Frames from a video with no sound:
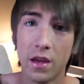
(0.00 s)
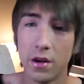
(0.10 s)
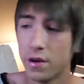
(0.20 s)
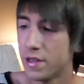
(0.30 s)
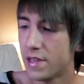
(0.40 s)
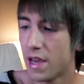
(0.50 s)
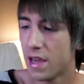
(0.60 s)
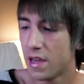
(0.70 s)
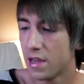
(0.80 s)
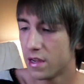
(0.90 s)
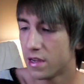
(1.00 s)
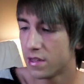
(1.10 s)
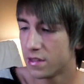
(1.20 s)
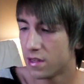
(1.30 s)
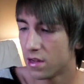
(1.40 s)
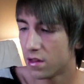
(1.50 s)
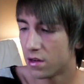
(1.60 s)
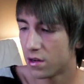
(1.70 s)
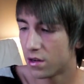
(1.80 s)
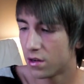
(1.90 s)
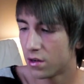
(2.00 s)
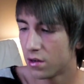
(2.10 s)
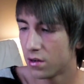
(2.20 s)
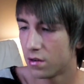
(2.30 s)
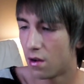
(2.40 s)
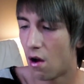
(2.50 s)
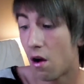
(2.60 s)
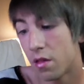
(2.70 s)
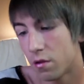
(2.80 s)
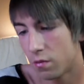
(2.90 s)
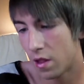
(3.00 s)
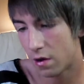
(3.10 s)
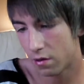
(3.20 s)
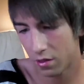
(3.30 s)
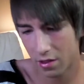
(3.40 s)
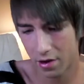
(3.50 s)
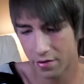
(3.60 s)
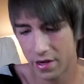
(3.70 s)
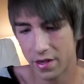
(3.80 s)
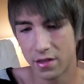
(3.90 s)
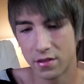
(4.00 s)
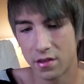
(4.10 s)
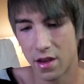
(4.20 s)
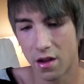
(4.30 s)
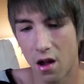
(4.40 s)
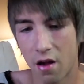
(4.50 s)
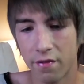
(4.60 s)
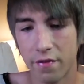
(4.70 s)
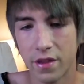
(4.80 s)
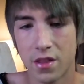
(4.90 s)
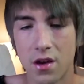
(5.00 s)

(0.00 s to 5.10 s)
Here is a concealer. All the lettering is like off of it